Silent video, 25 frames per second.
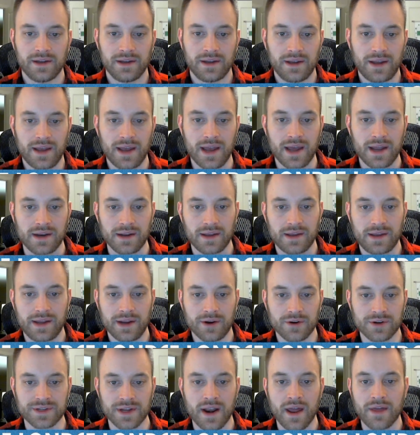And
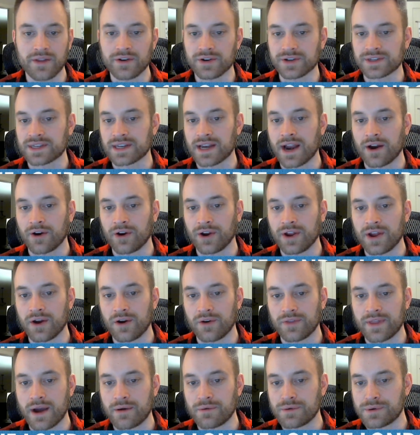here's another
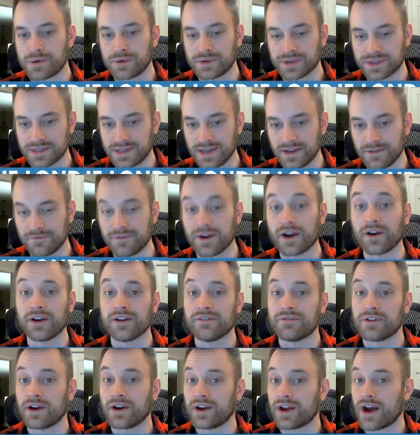scenario that we will see
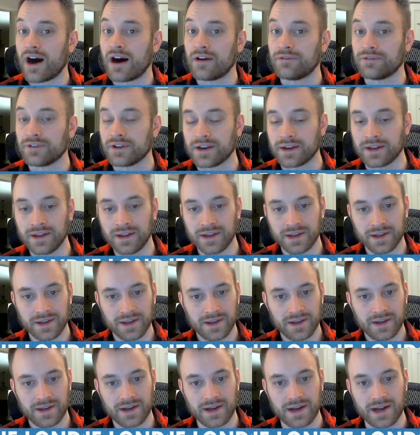very, very often
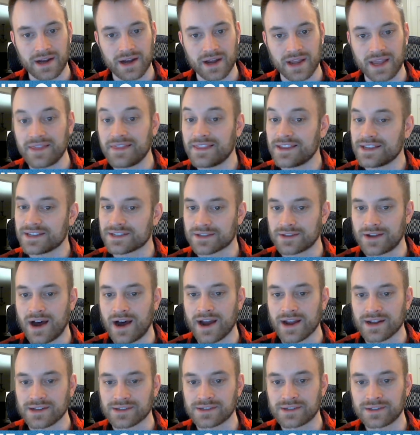in these
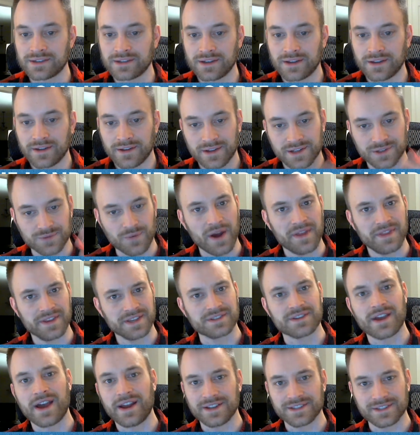lines. That's why
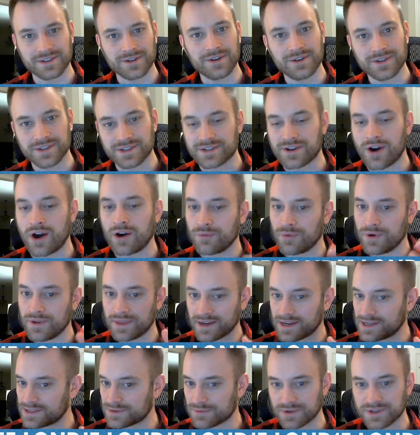this line is good to start
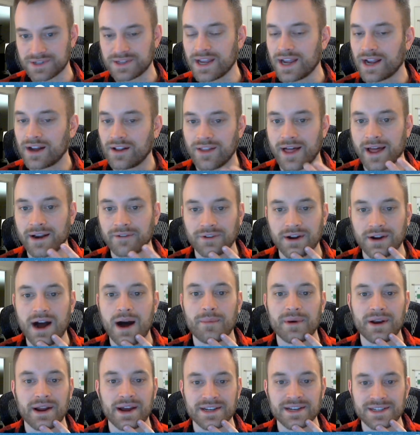with, because we're seeing a lot of
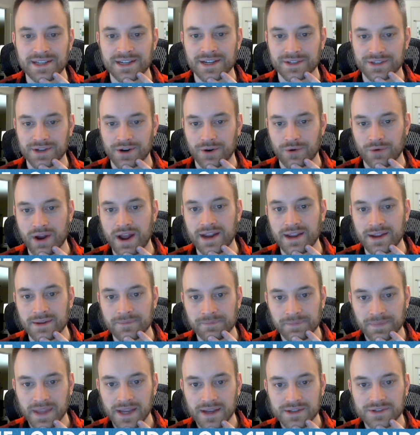common ideas
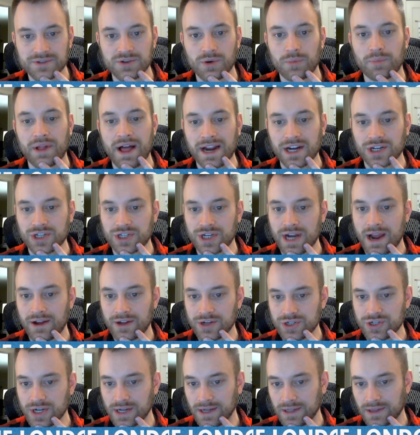already. So black
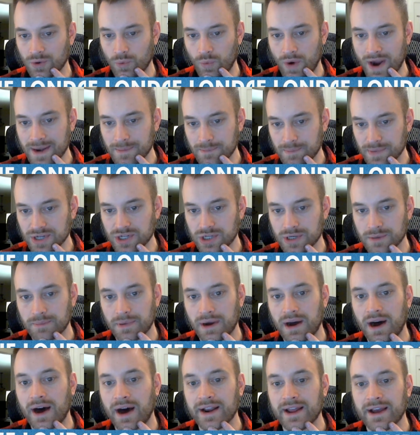challenging the white
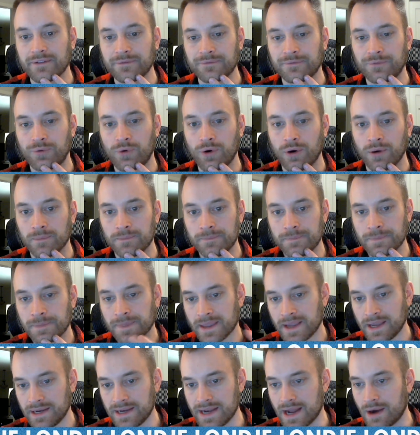bishop on f4.
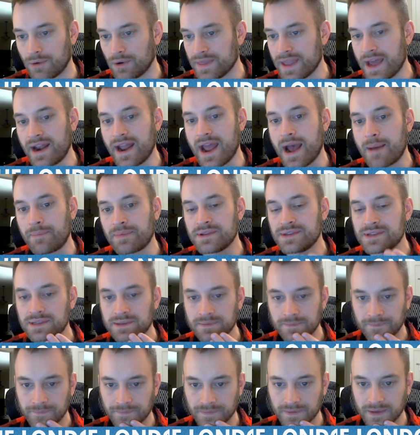Now, when that
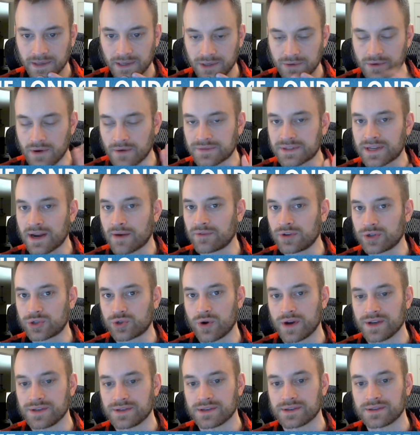happens, you have several
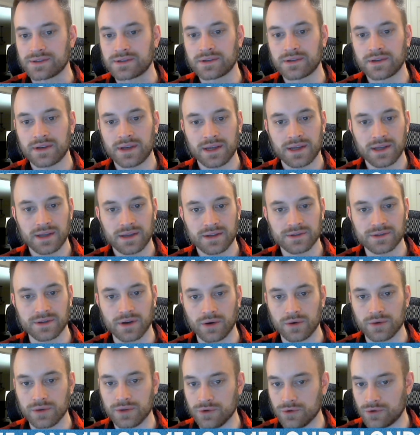choices.
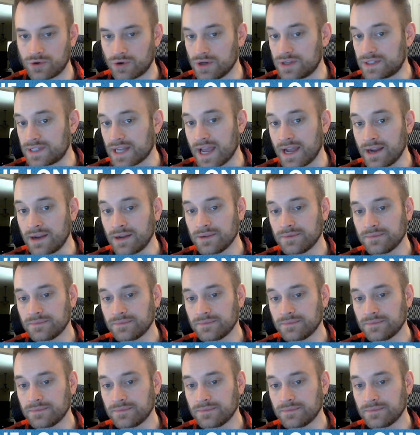So you could take,